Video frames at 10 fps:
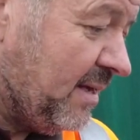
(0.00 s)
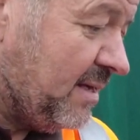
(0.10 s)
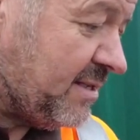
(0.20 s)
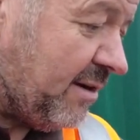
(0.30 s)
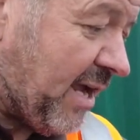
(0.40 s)

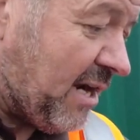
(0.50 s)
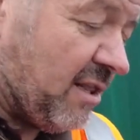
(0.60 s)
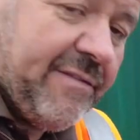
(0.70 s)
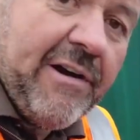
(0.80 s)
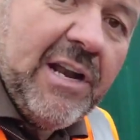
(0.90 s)
So again, at
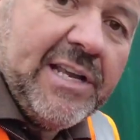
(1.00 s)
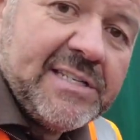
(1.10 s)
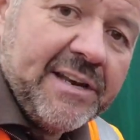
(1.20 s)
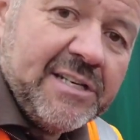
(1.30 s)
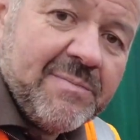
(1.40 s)
the very
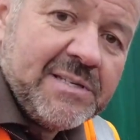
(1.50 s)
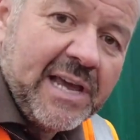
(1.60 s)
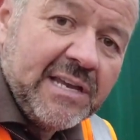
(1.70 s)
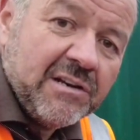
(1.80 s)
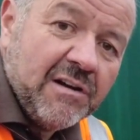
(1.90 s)
least, that needs to be
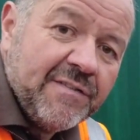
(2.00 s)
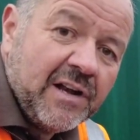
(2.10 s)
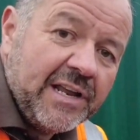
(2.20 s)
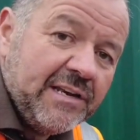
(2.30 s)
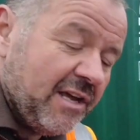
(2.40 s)
taken off,
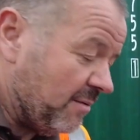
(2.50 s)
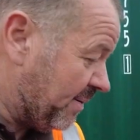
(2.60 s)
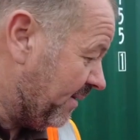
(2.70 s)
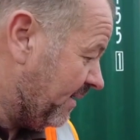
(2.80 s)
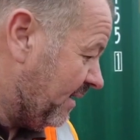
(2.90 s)
cleaned up,
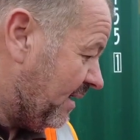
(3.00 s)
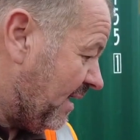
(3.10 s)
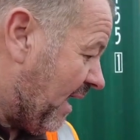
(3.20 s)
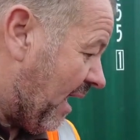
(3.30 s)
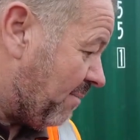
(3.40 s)

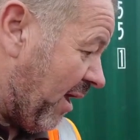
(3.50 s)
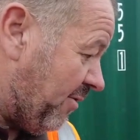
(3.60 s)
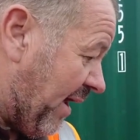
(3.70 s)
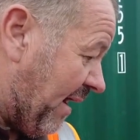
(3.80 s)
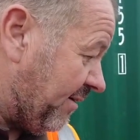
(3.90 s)

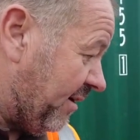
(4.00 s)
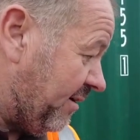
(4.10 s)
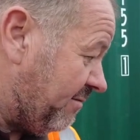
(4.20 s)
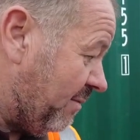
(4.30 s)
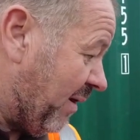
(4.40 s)
blown out
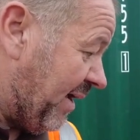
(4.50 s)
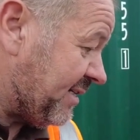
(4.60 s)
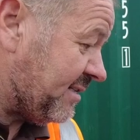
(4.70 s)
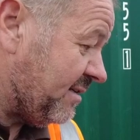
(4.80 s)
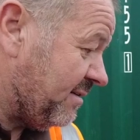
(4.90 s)
and
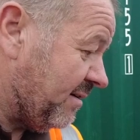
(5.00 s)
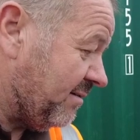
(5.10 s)
replaced.